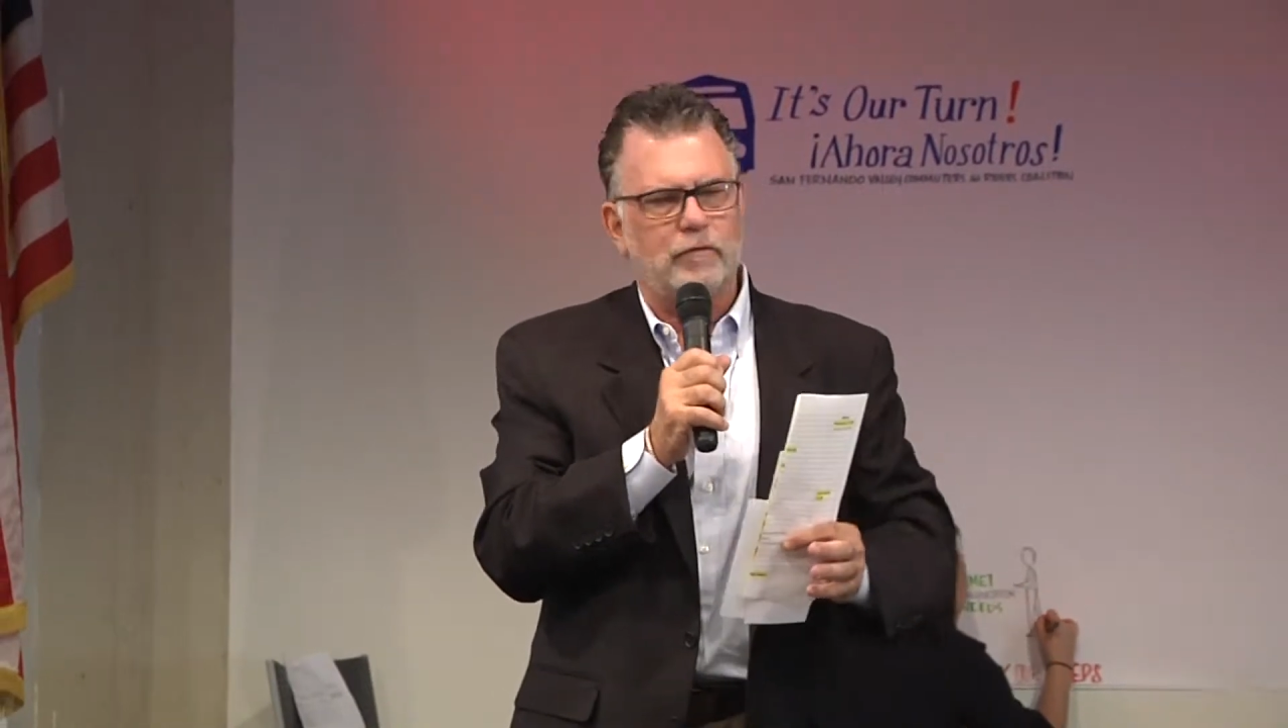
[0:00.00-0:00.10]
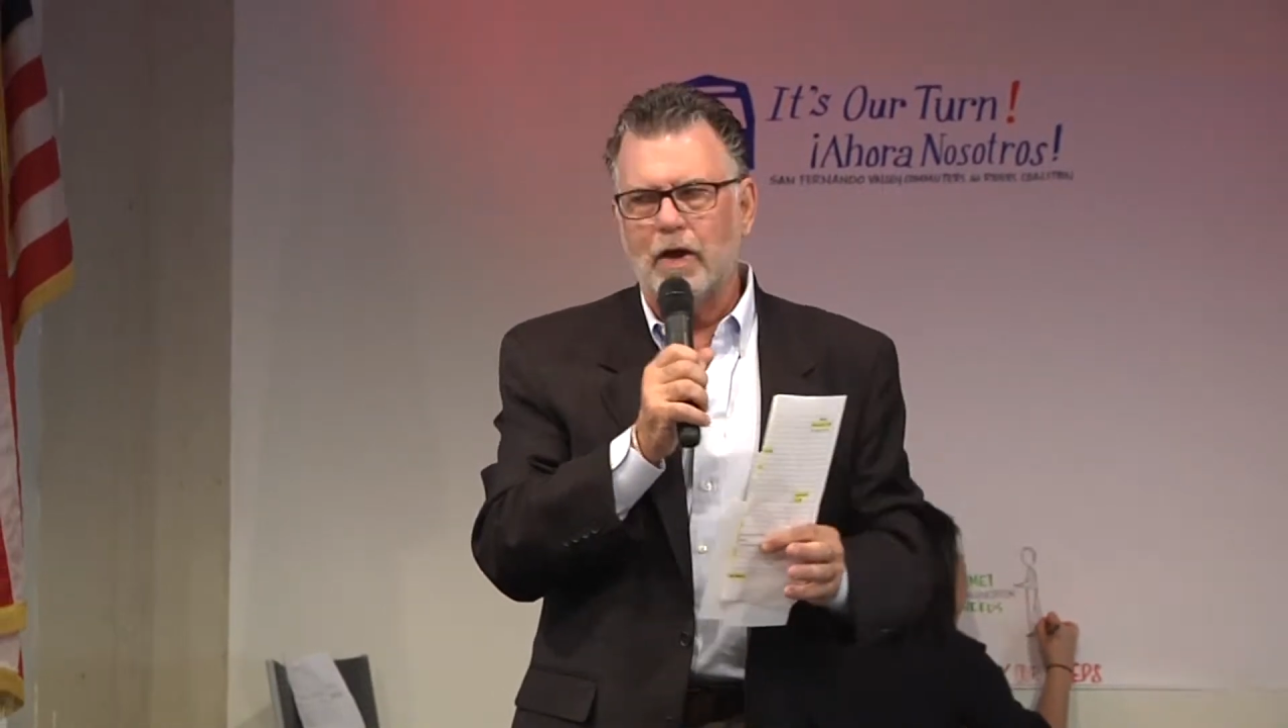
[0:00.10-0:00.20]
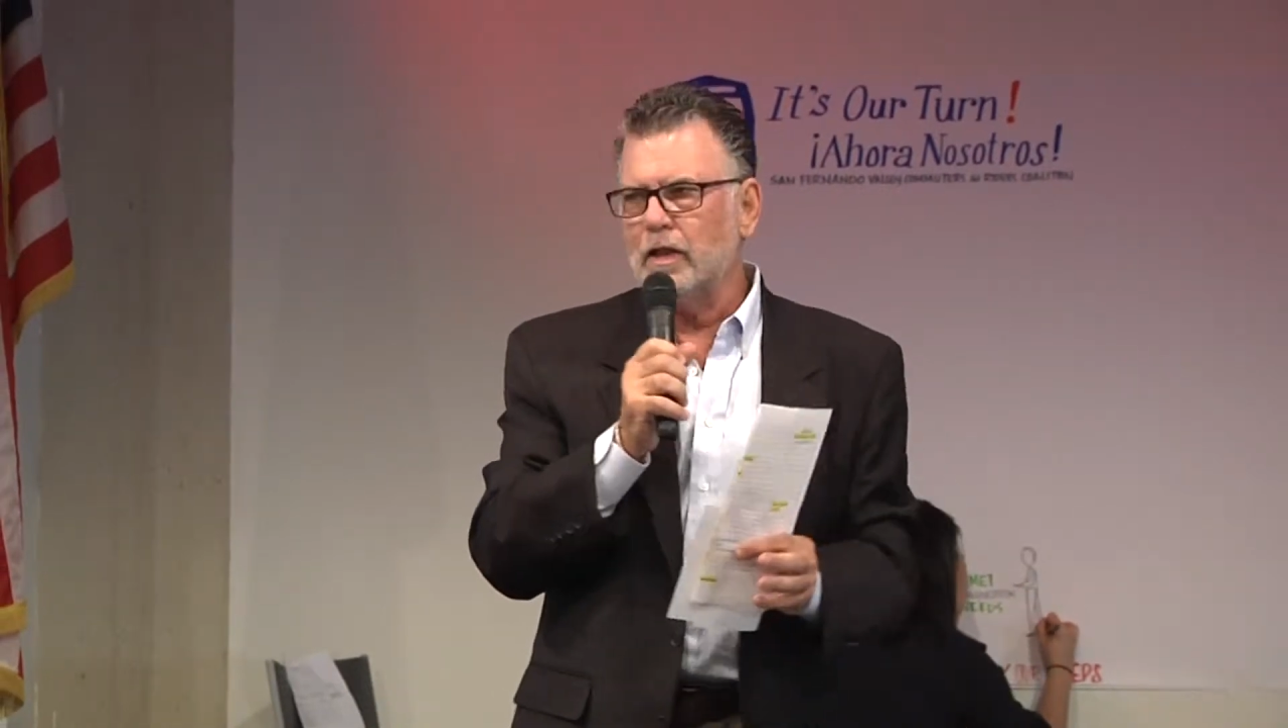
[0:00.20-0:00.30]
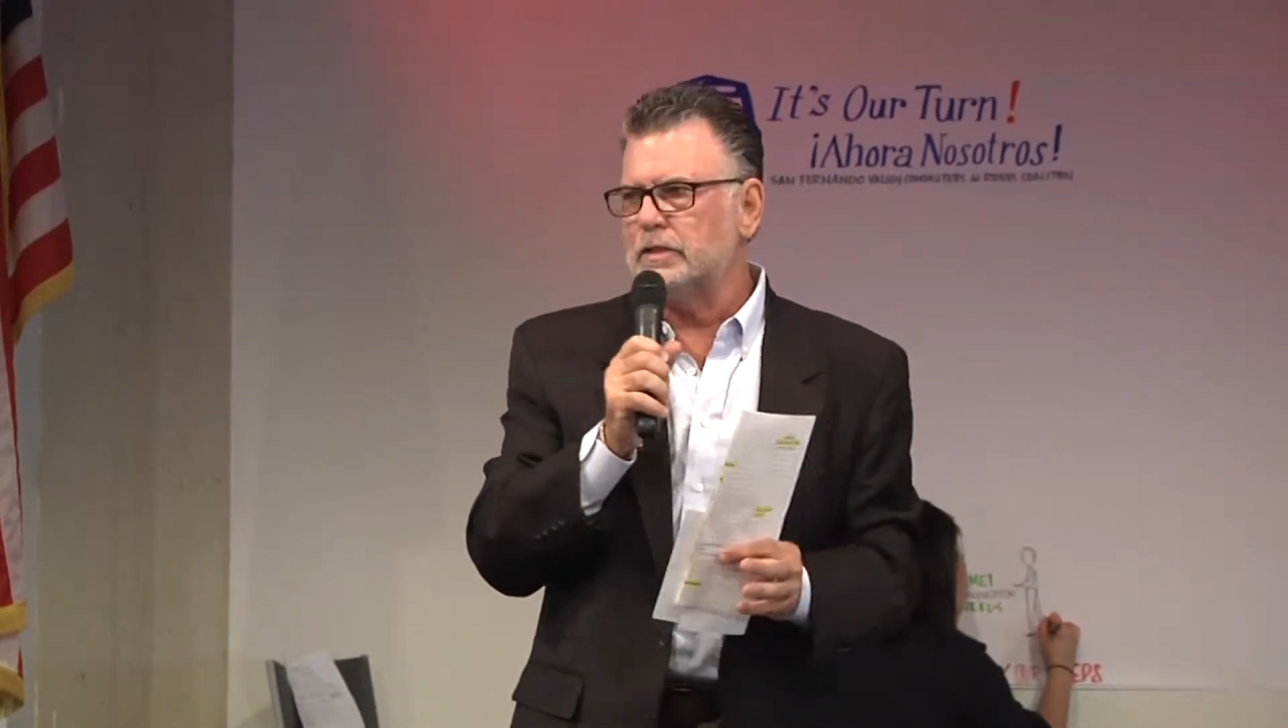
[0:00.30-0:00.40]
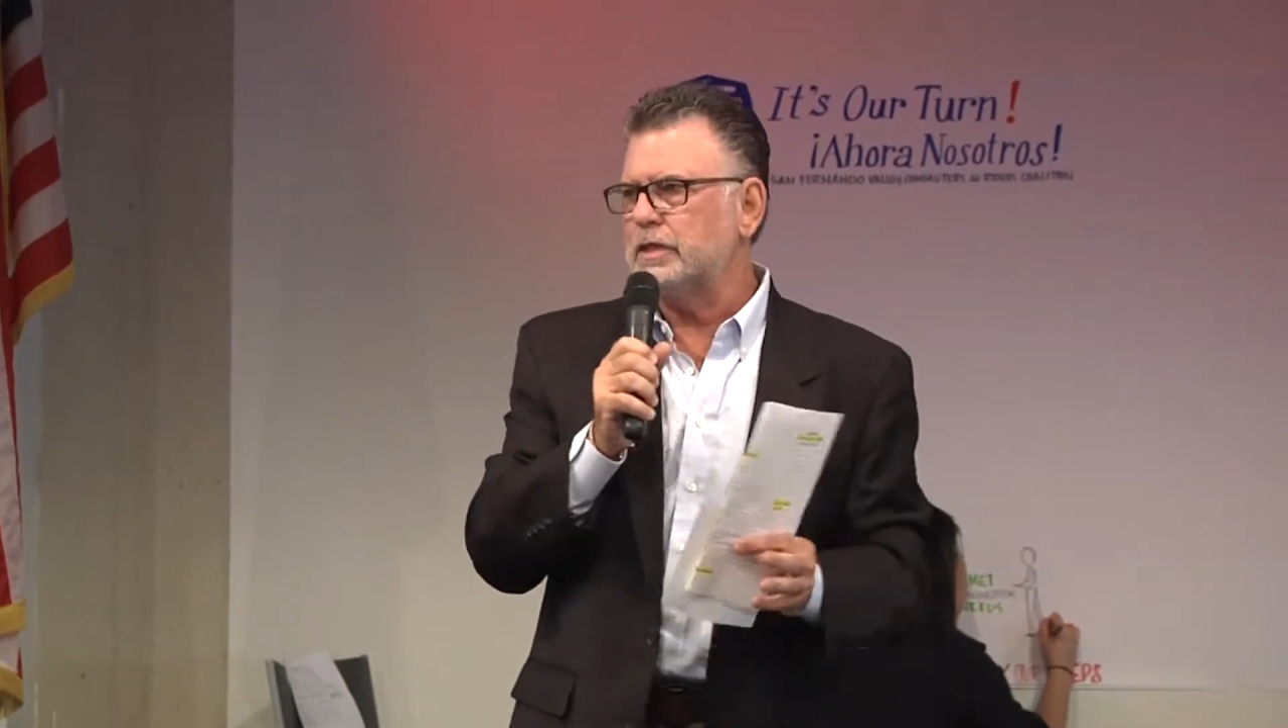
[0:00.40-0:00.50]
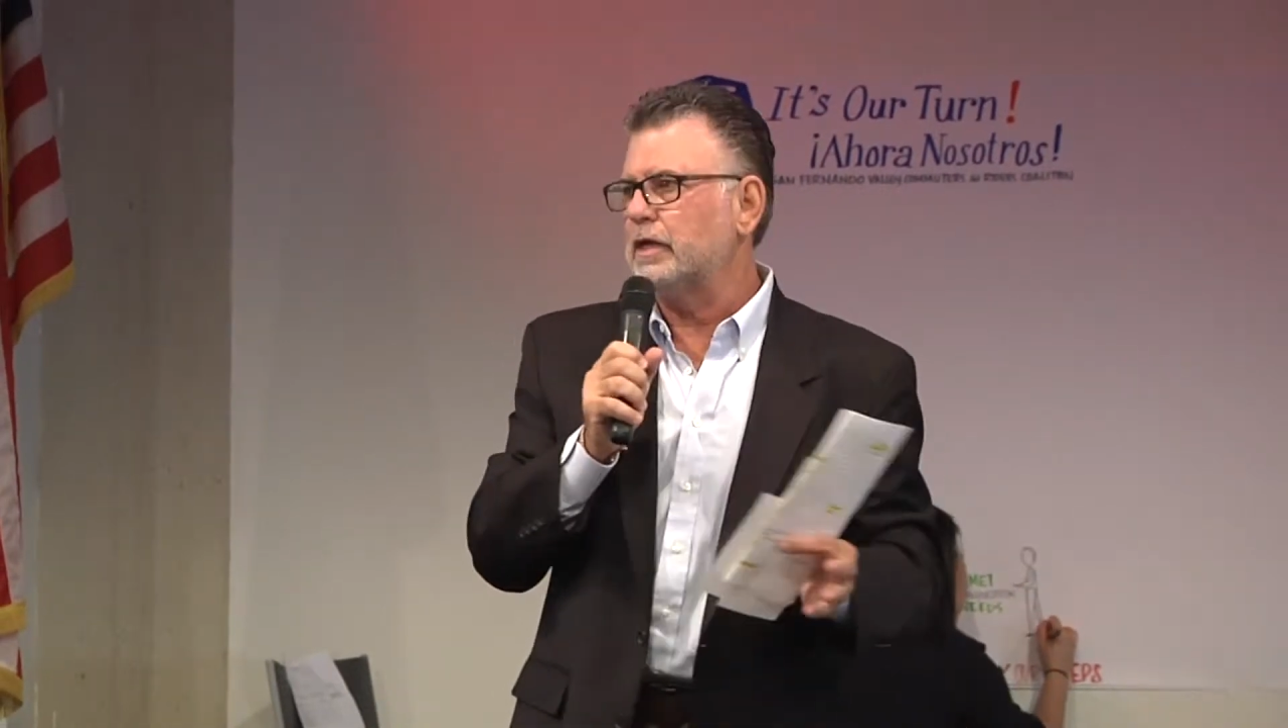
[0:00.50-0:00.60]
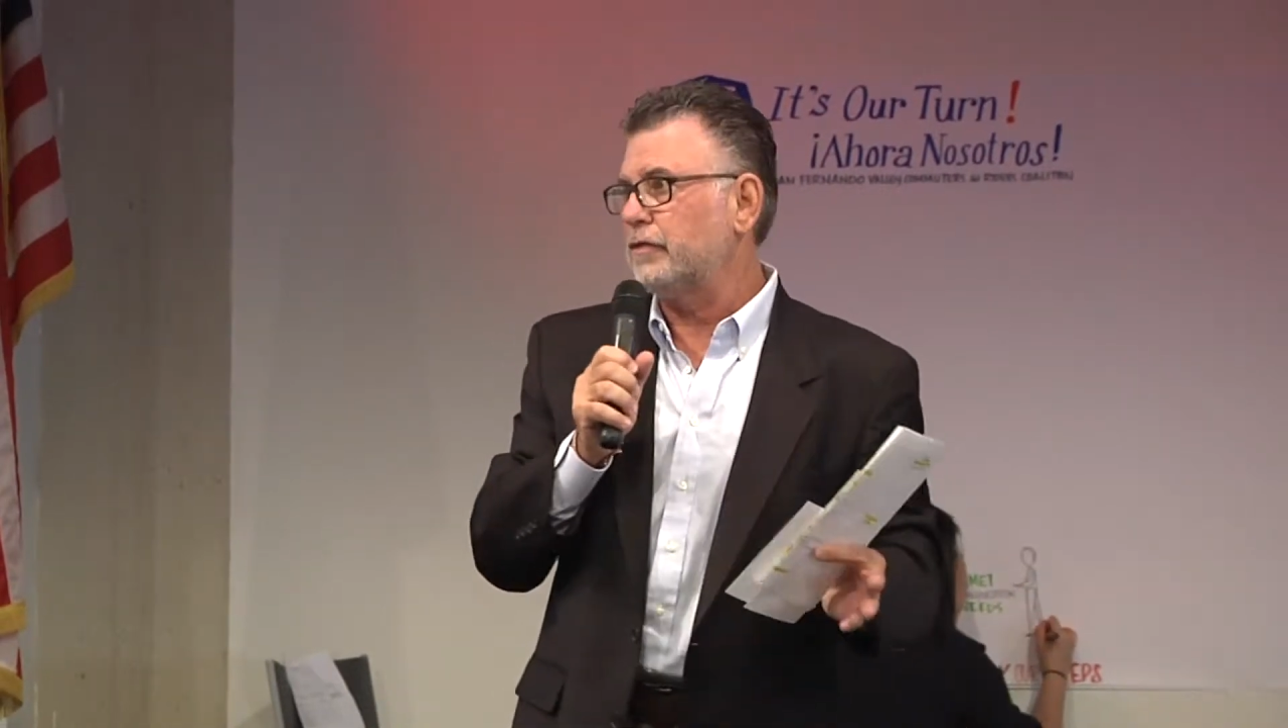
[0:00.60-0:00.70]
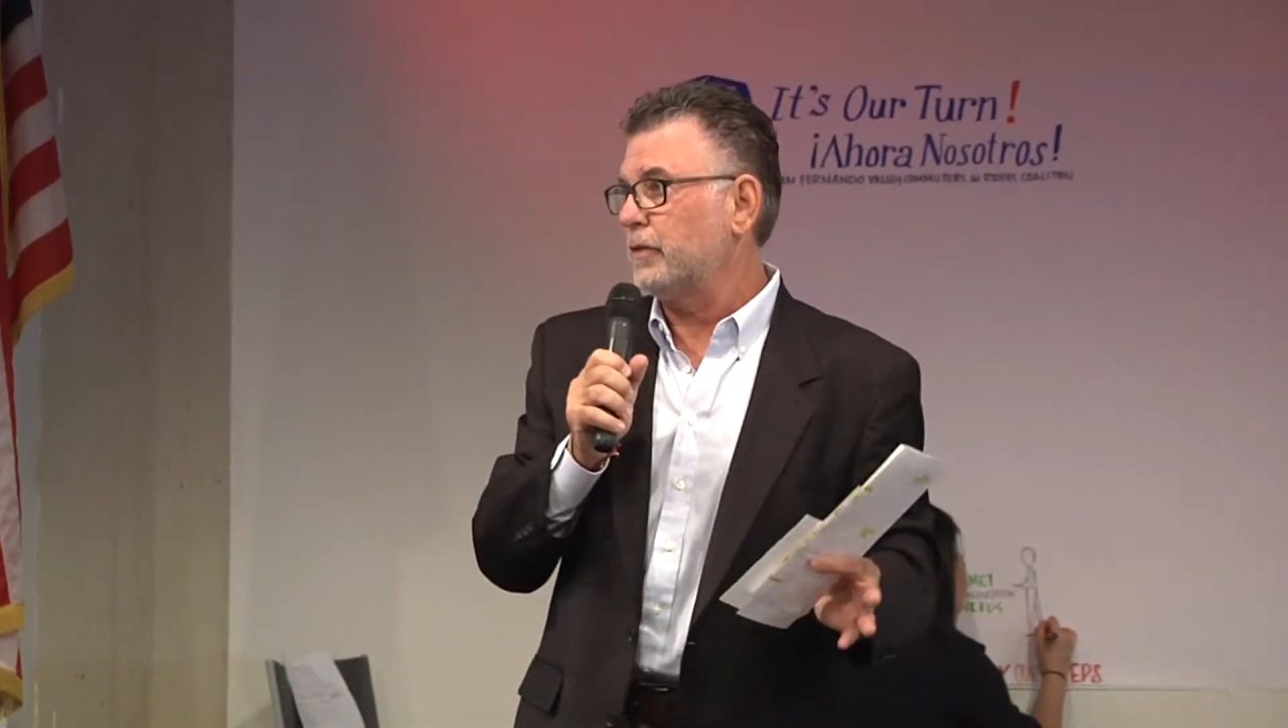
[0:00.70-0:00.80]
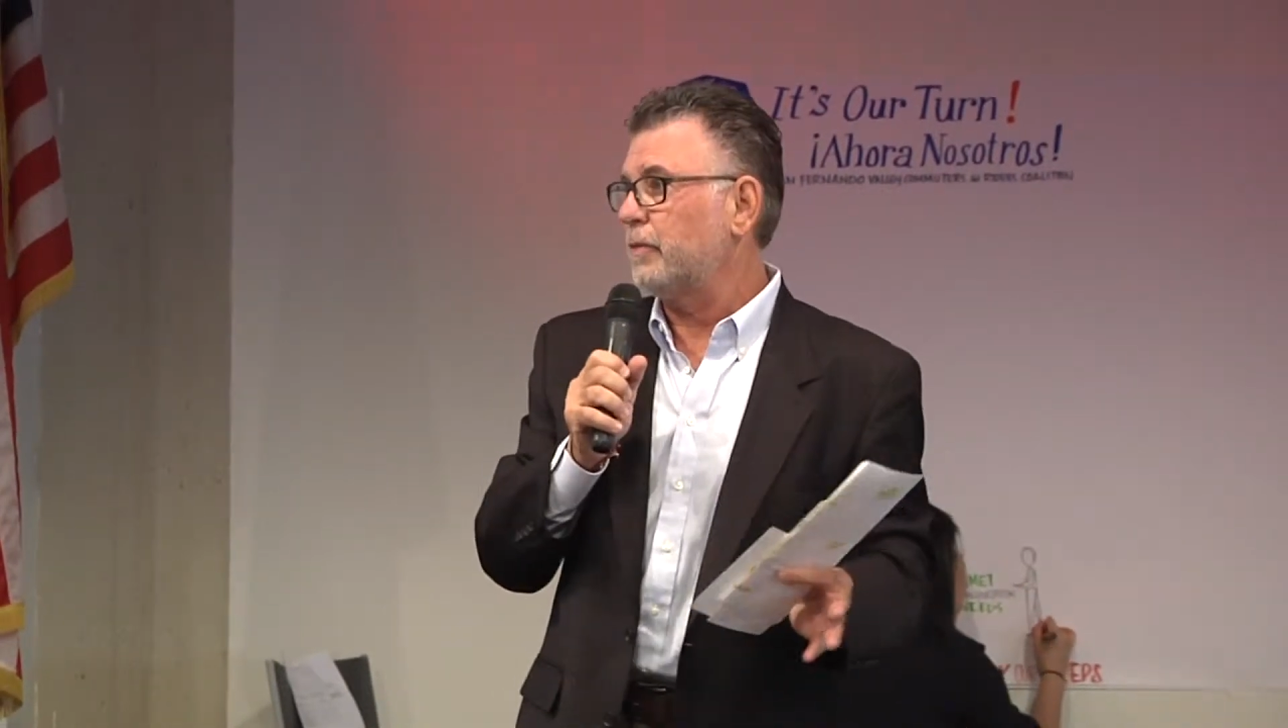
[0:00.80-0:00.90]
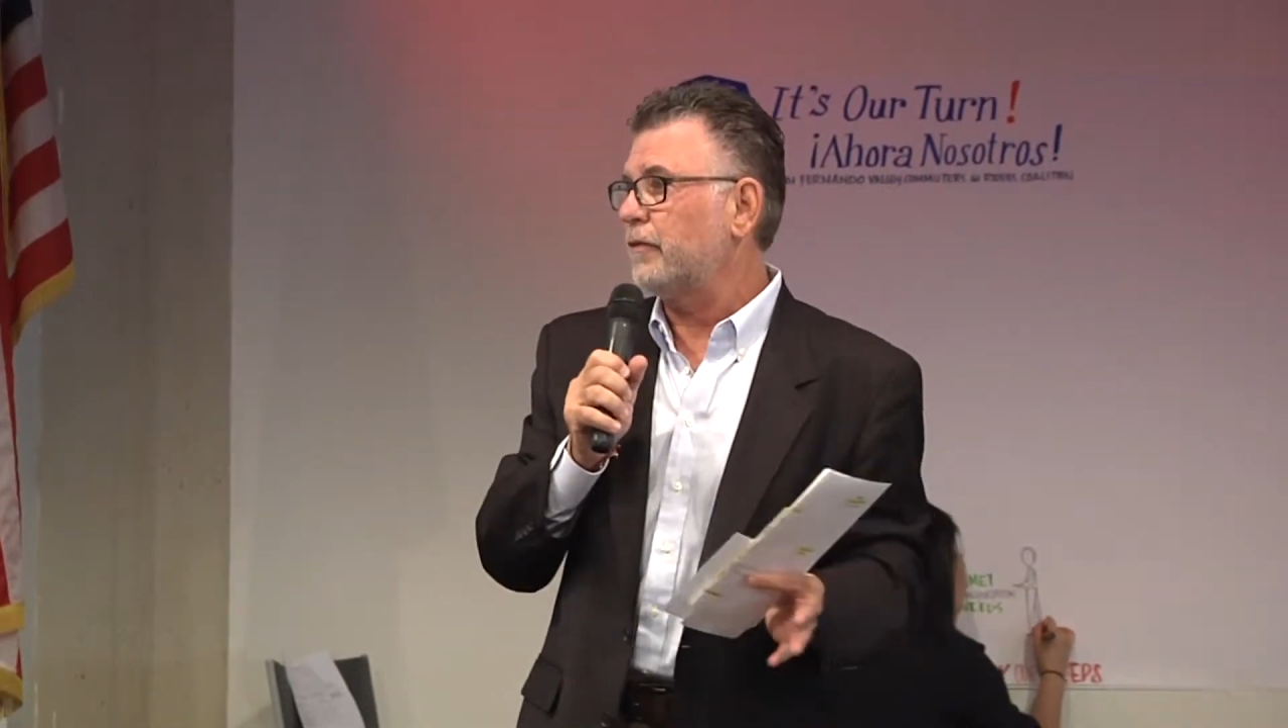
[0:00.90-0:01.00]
The Valley is anything